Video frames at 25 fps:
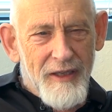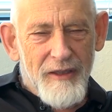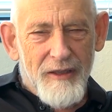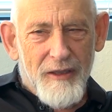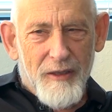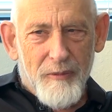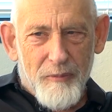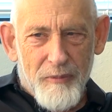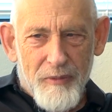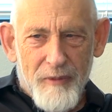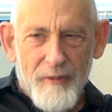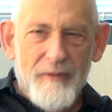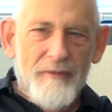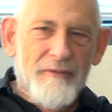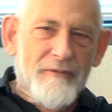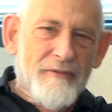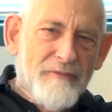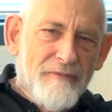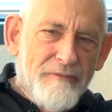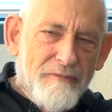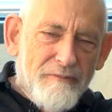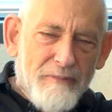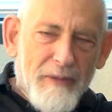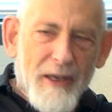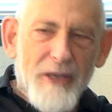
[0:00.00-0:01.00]
To,
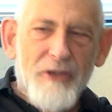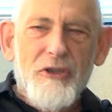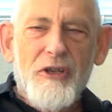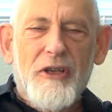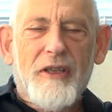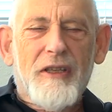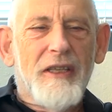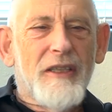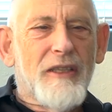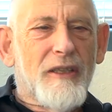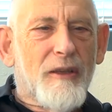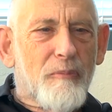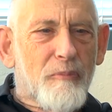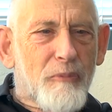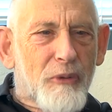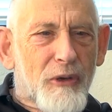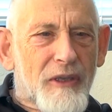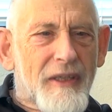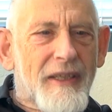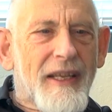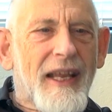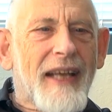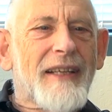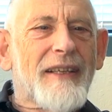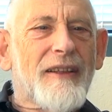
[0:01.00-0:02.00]
basically, to
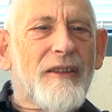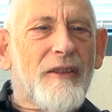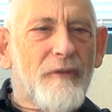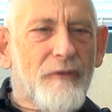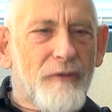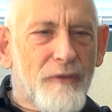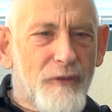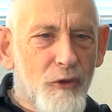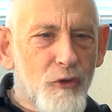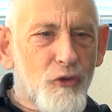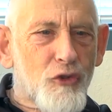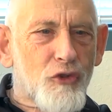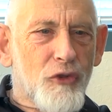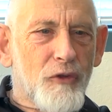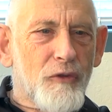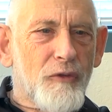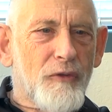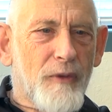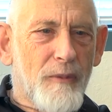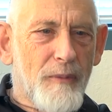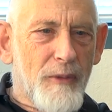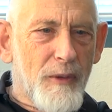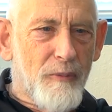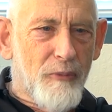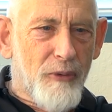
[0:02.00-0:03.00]
predict the future
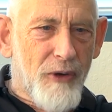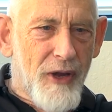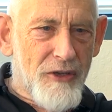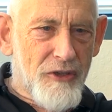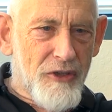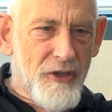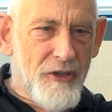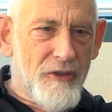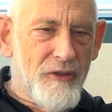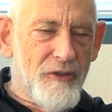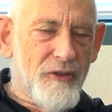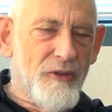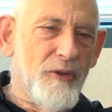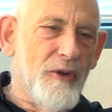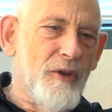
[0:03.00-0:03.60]
from the present